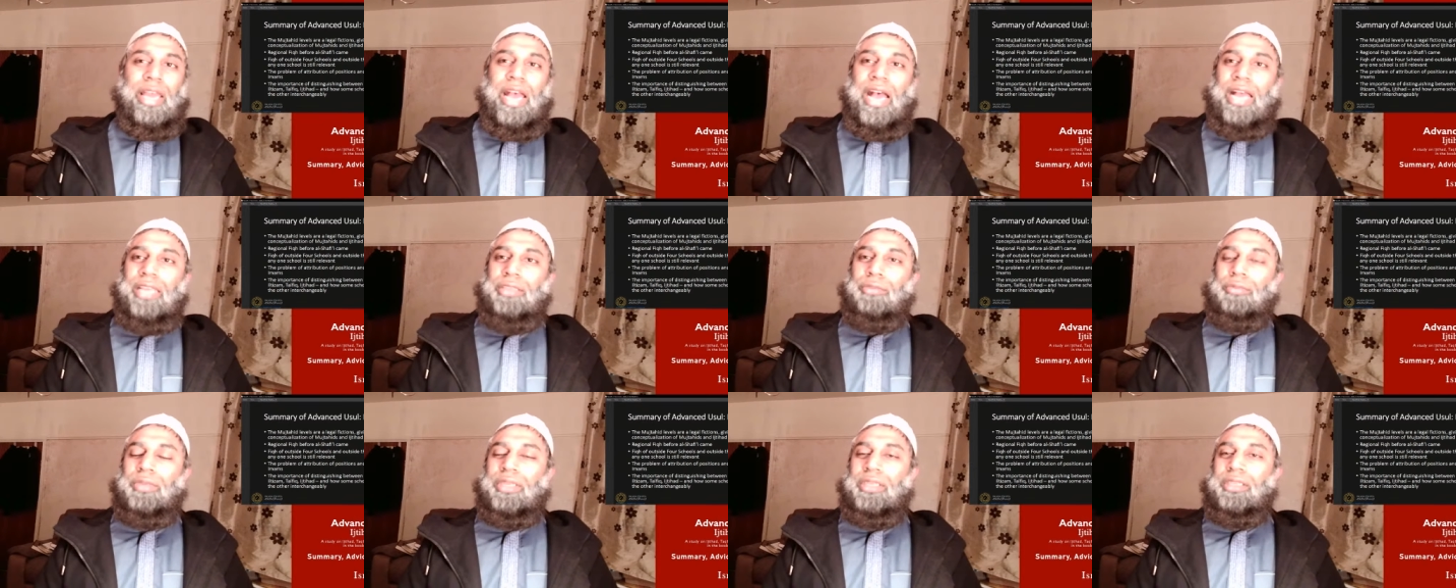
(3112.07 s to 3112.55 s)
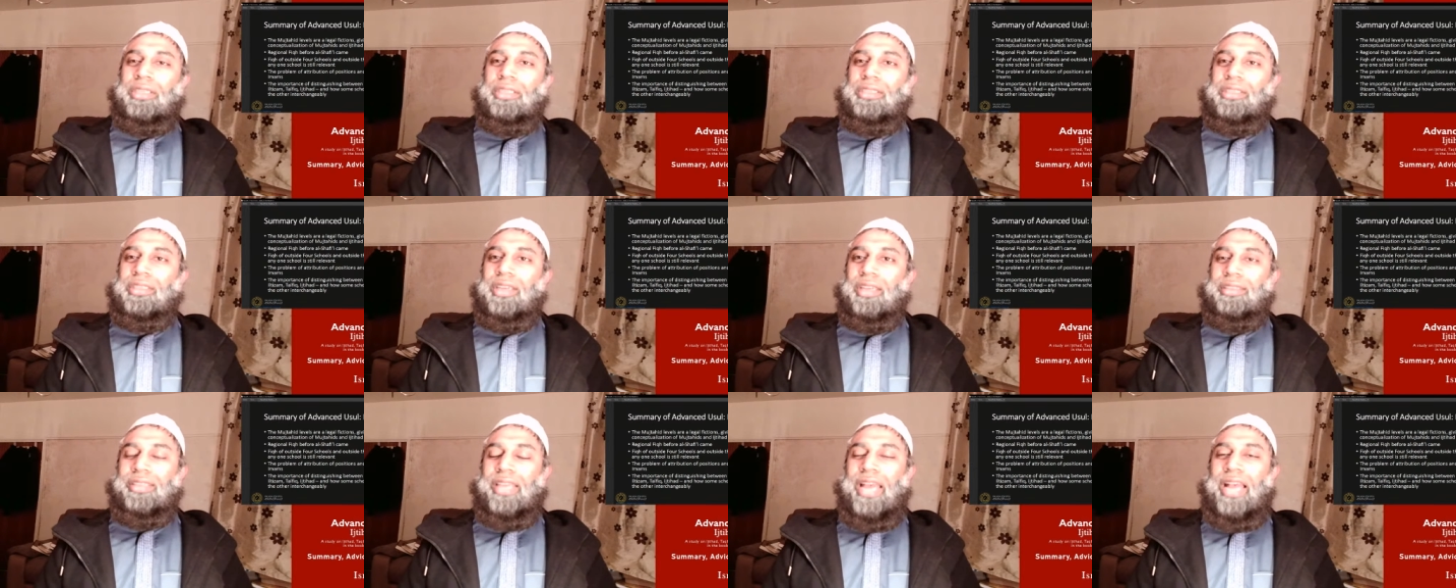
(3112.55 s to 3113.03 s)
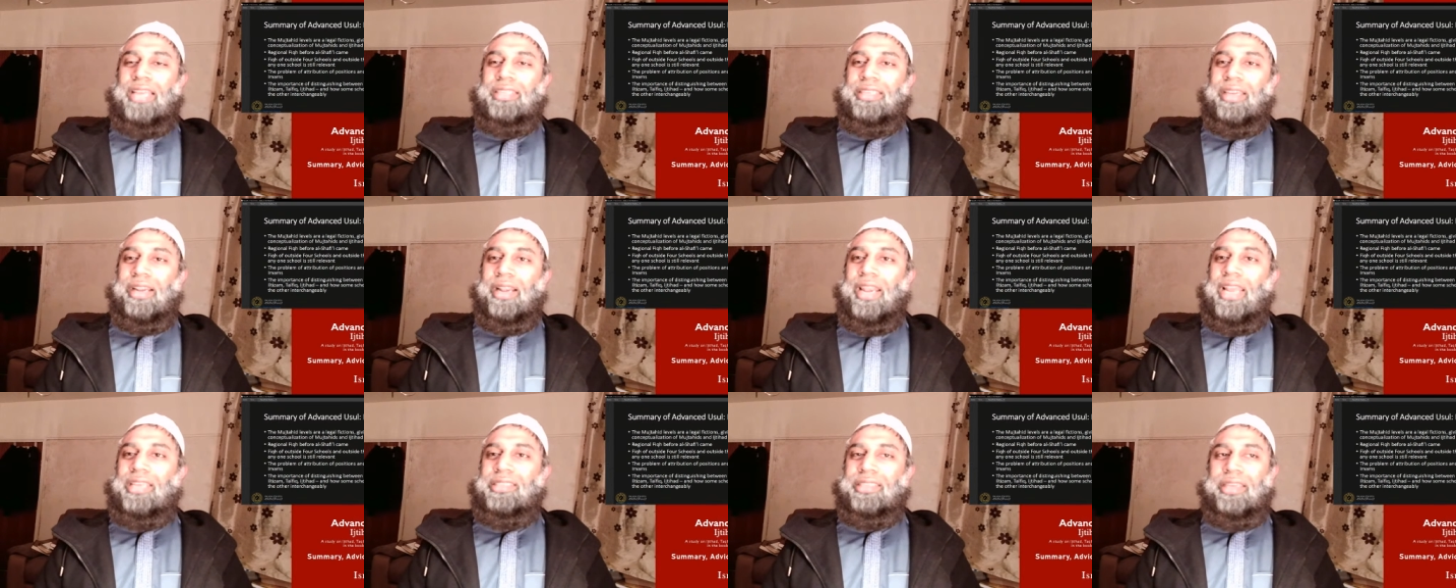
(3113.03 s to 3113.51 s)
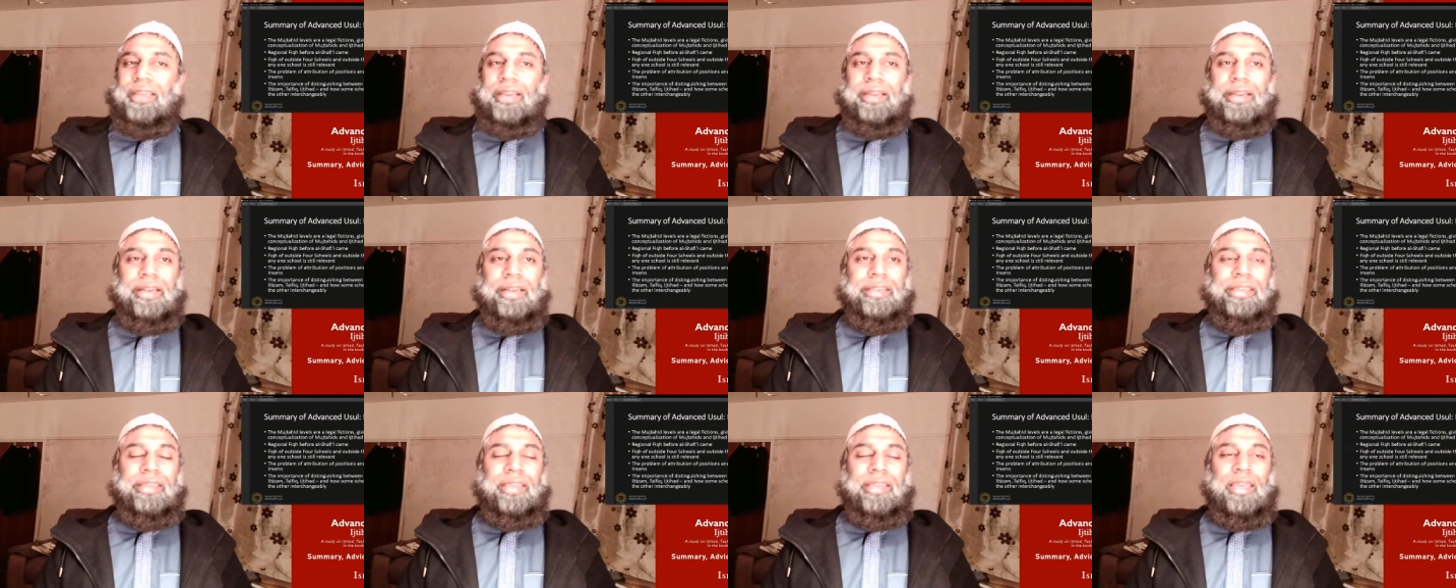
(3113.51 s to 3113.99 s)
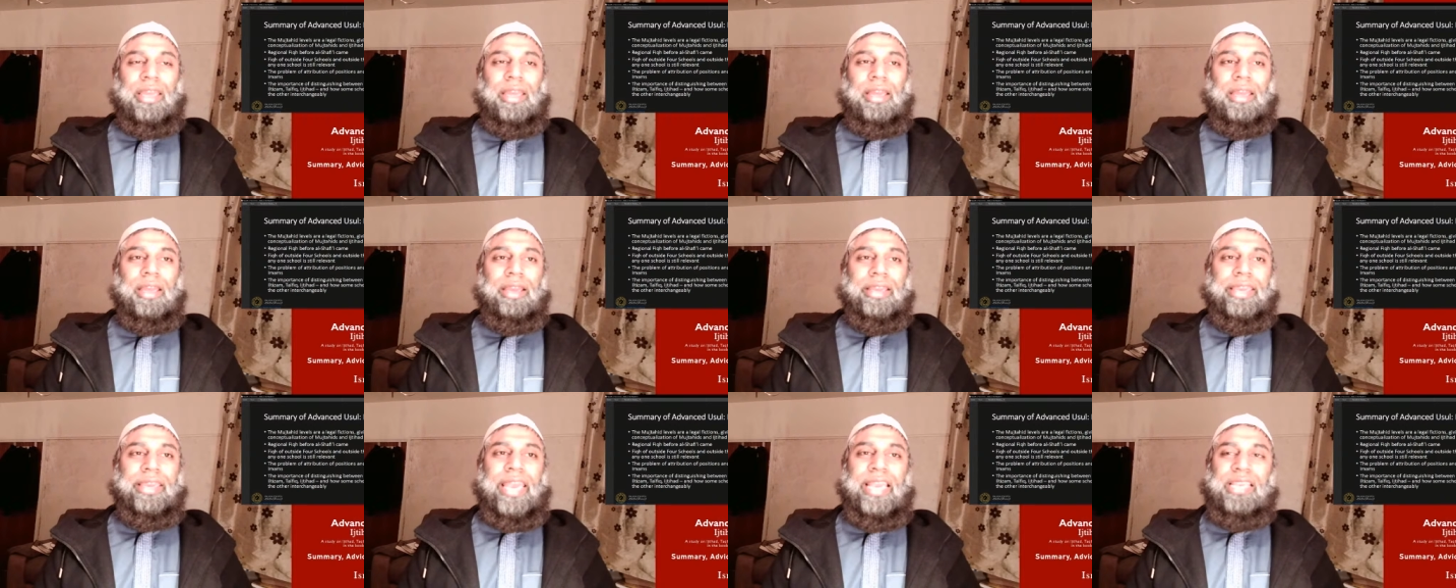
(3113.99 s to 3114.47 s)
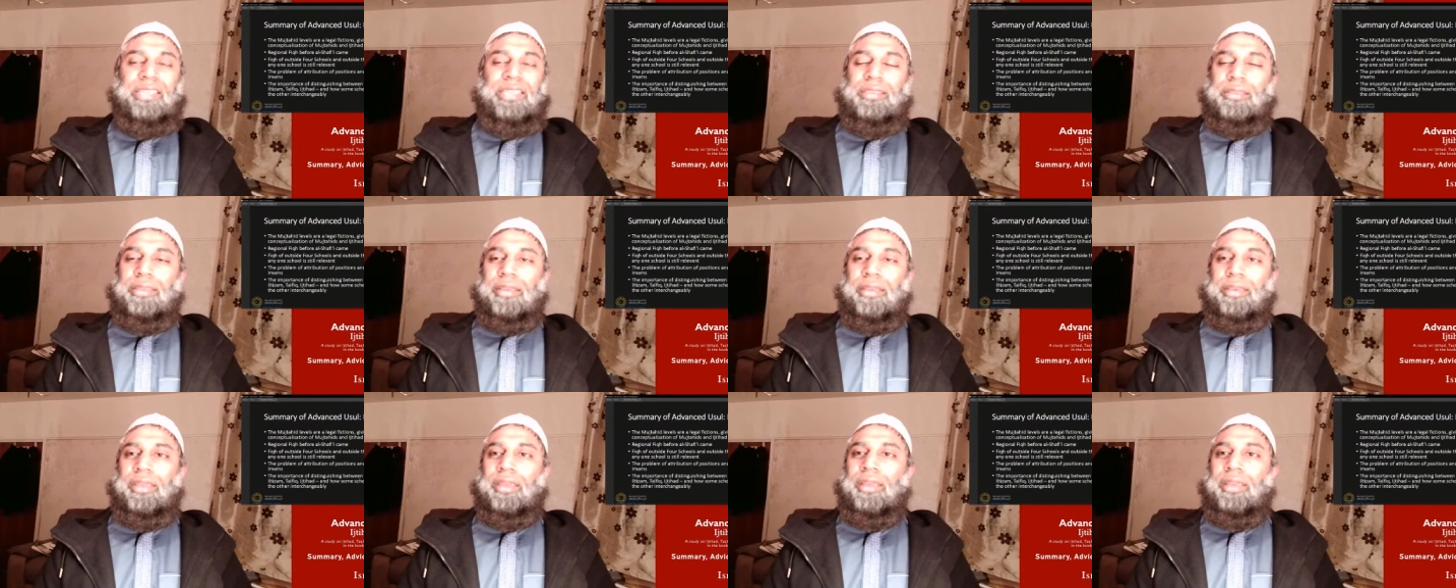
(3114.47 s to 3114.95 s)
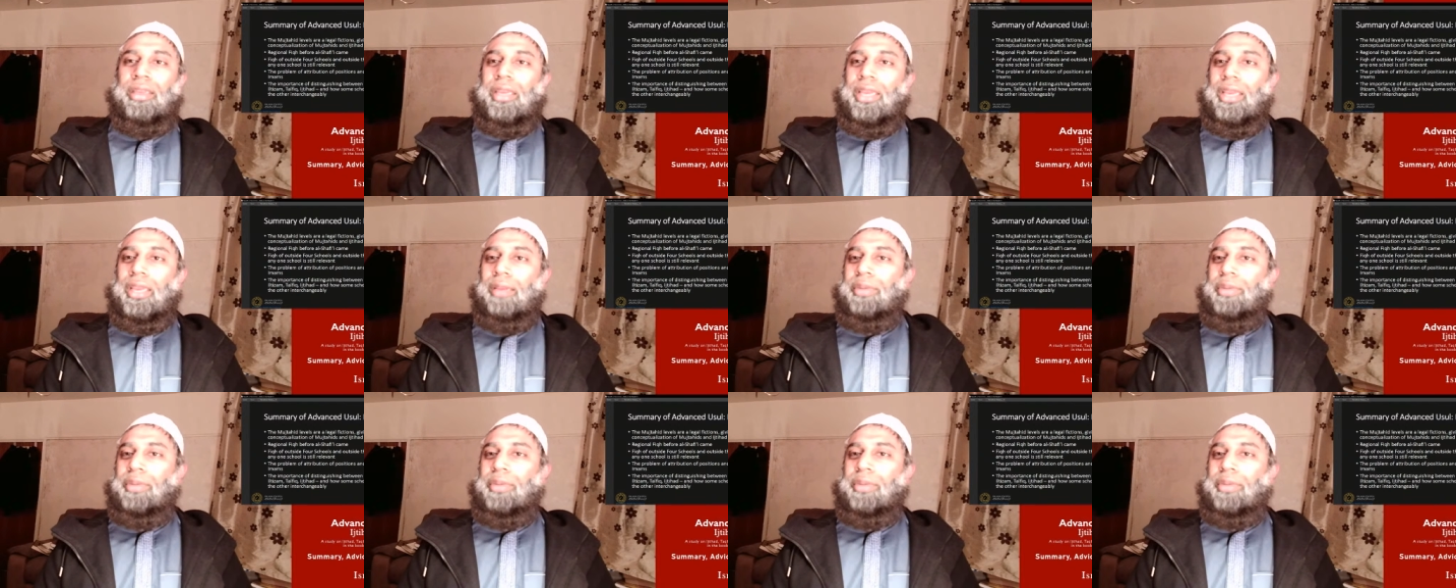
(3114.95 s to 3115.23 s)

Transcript: As we discussed as a classic case study,